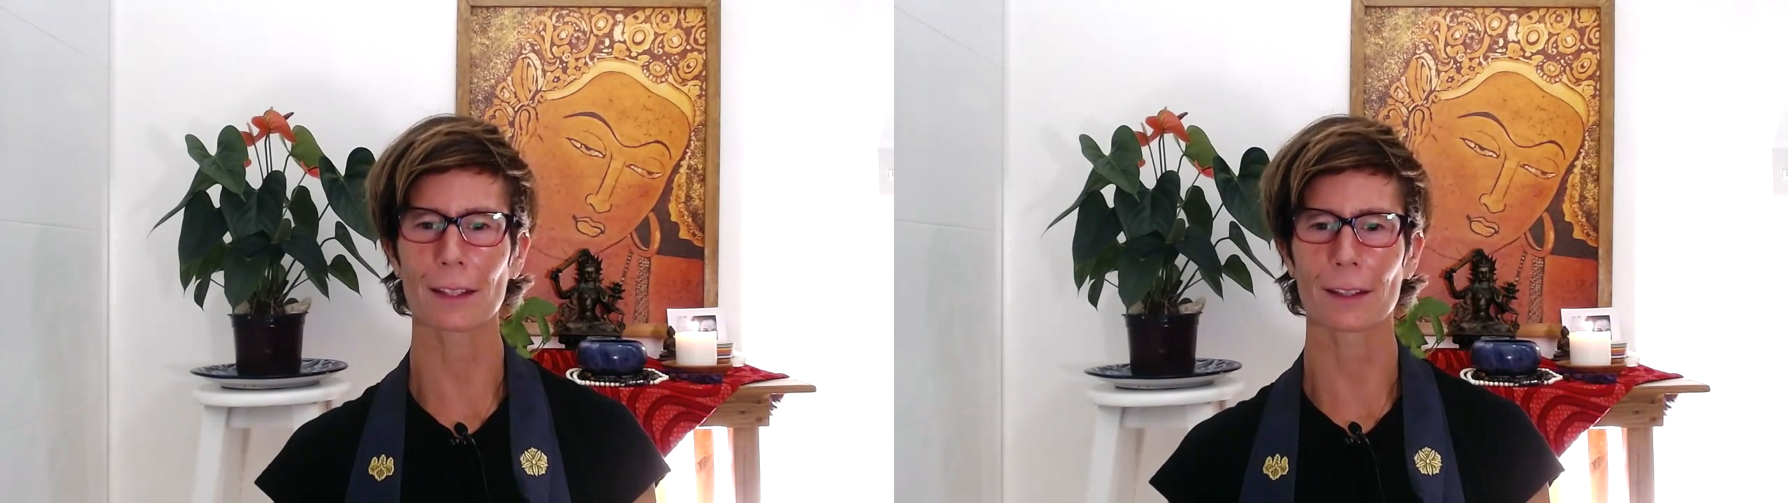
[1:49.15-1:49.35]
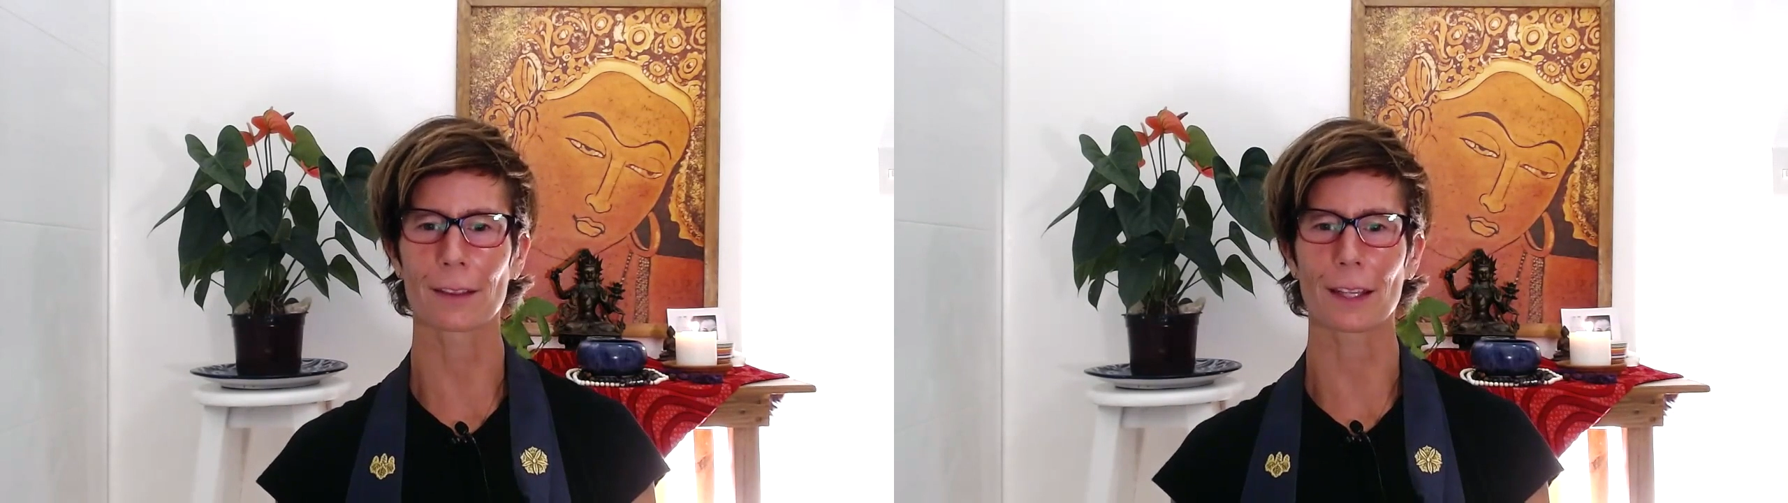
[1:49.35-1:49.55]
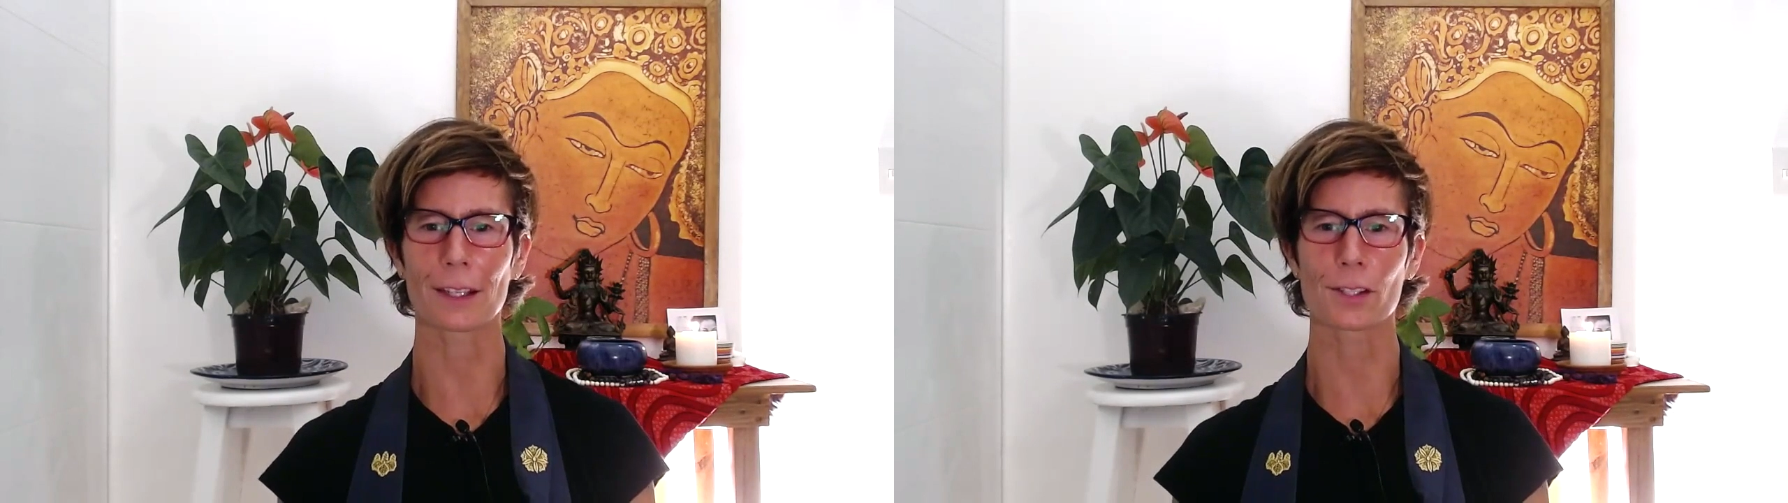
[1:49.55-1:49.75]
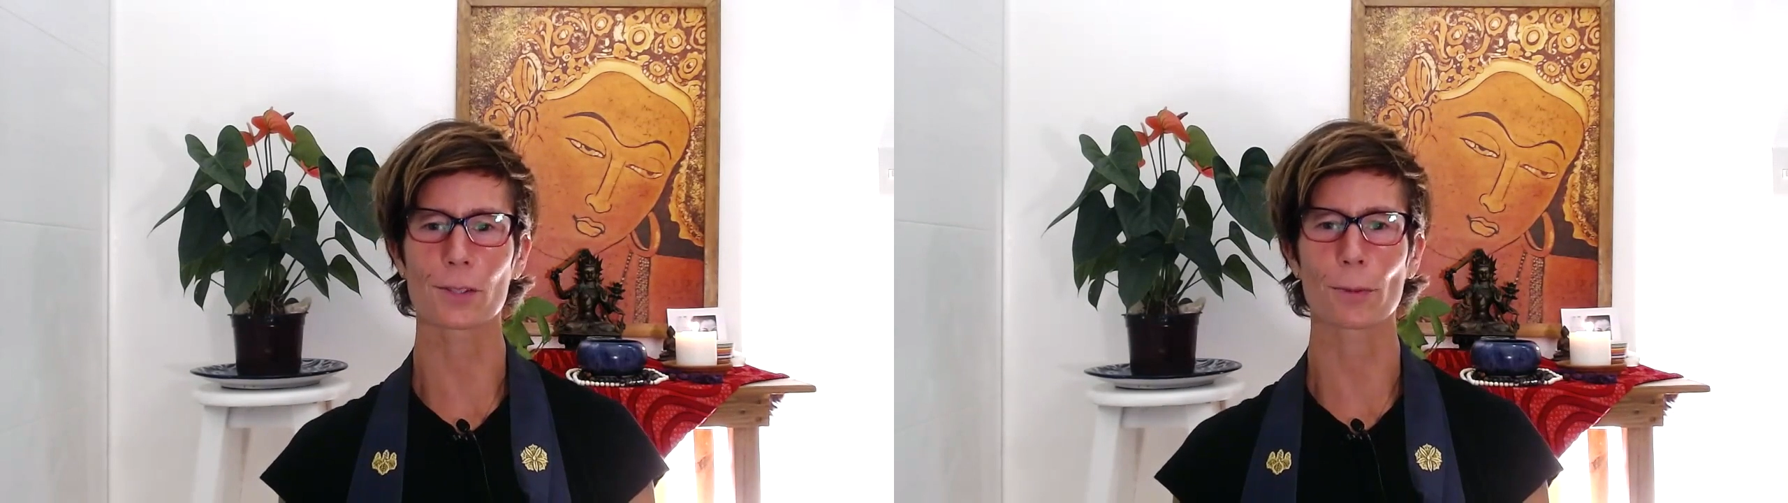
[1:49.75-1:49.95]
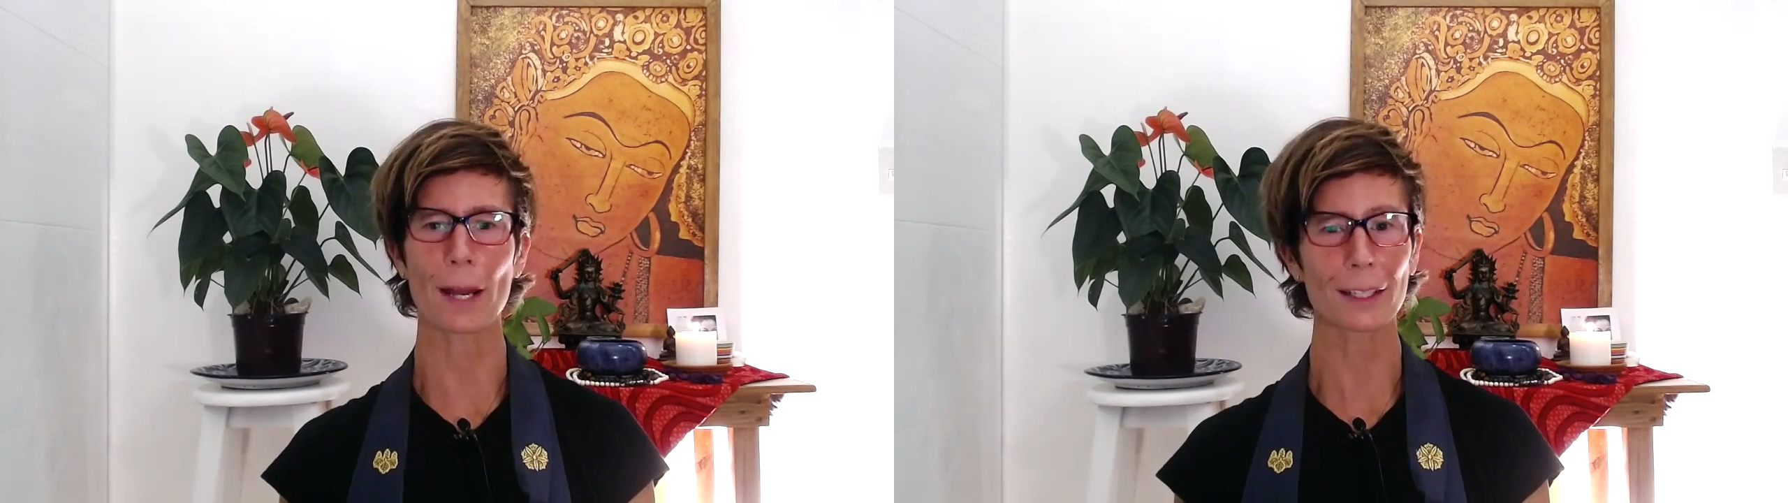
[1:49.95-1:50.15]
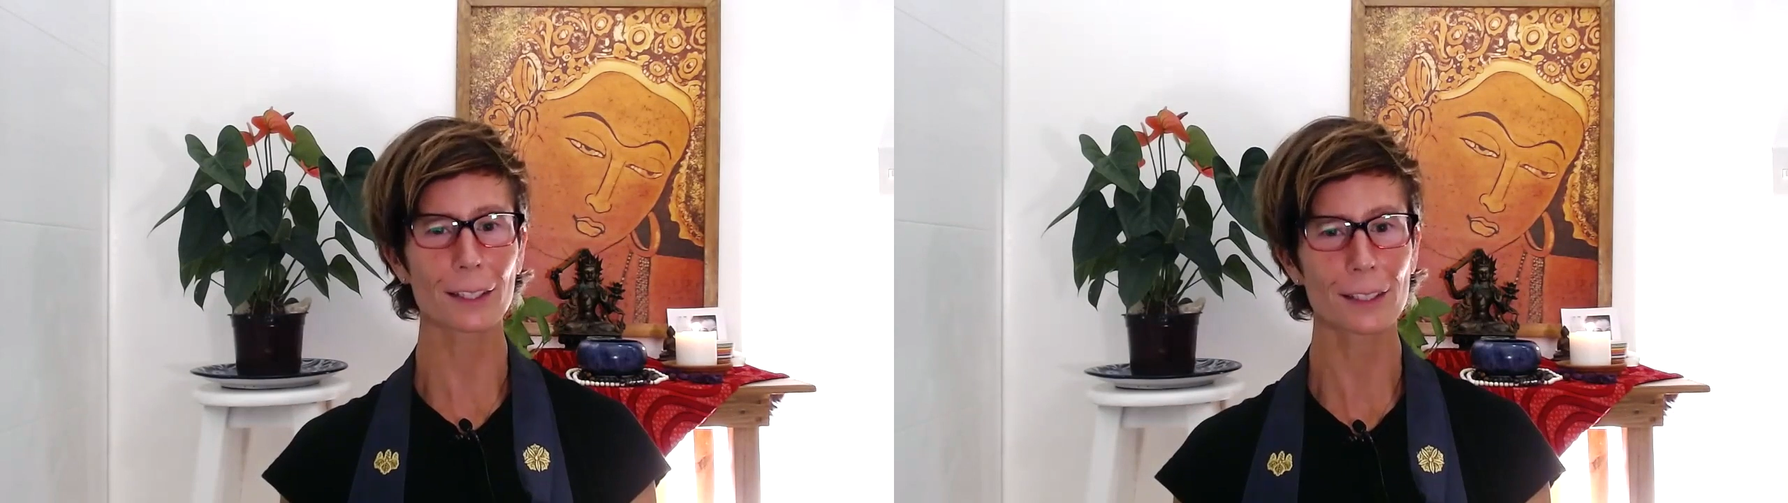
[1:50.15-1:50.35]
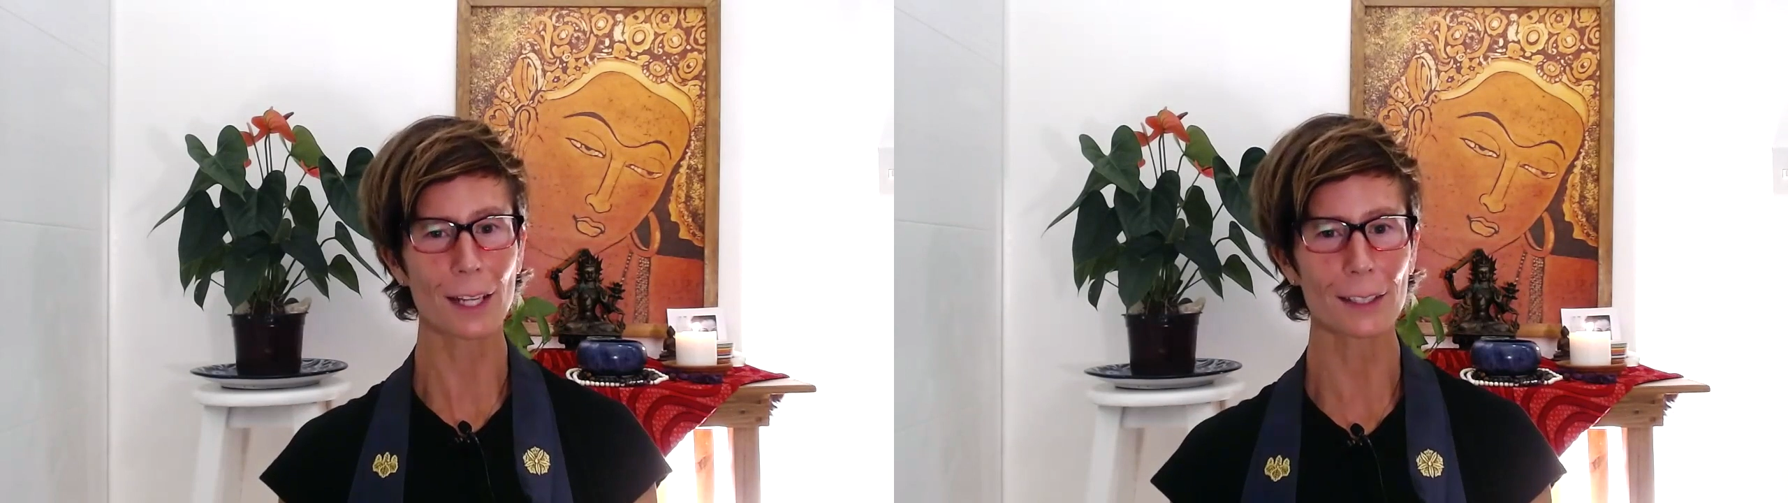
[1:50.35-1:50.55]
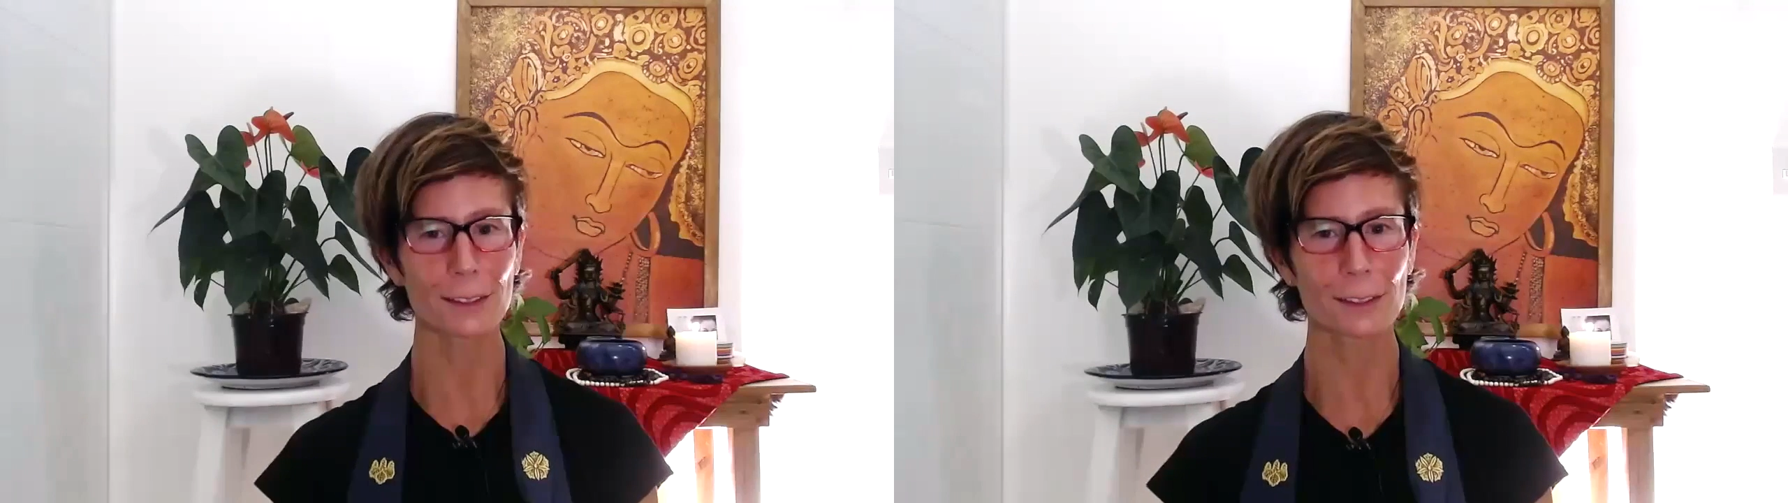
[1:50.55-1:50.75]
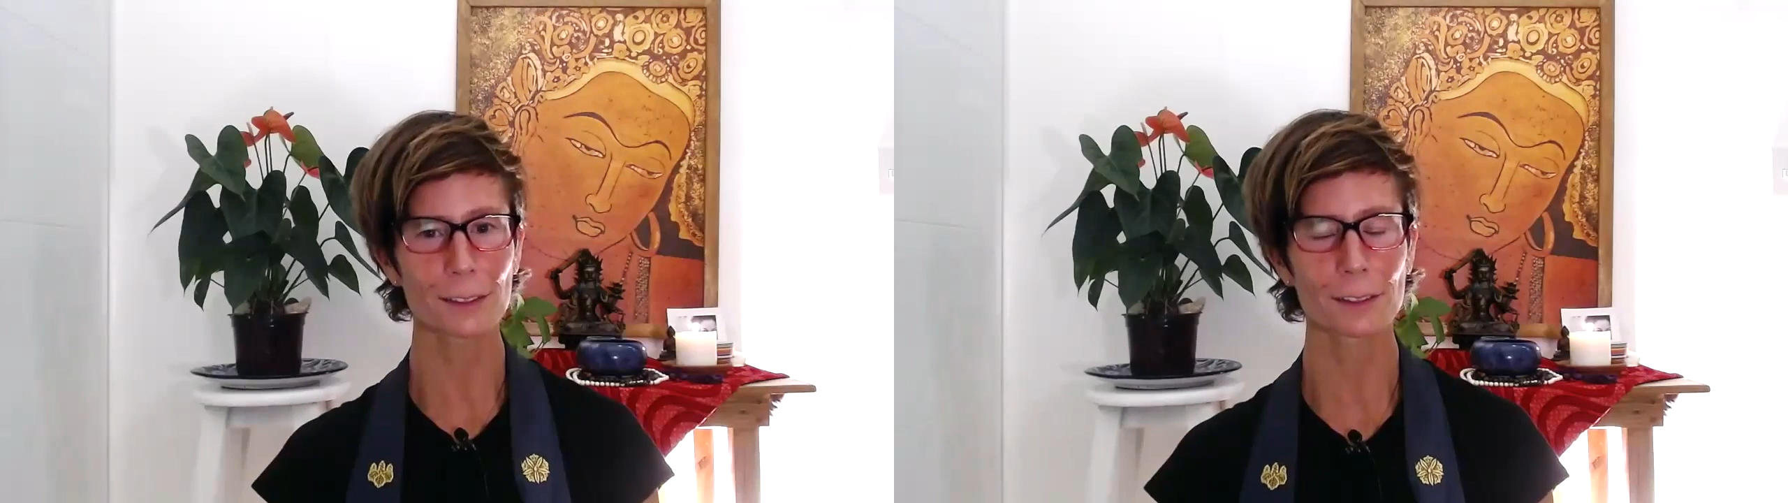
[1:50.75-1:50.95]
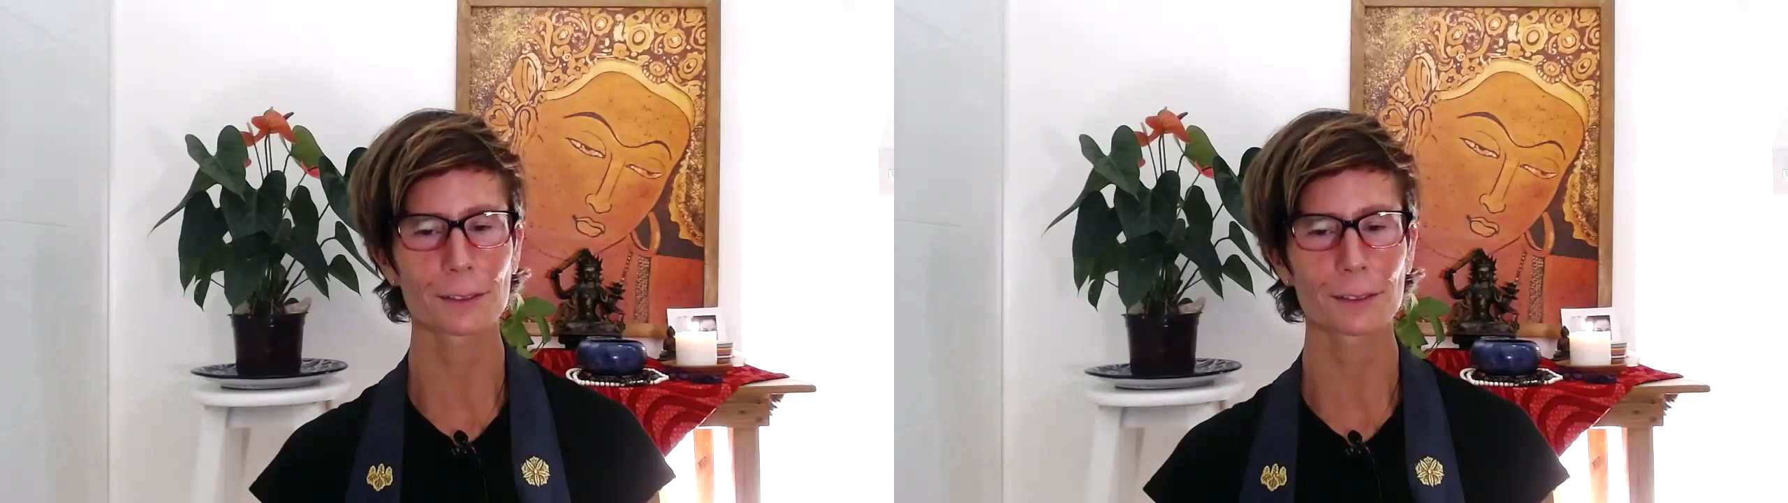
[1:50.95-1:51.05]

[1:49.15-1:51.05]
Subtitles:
in things recognized,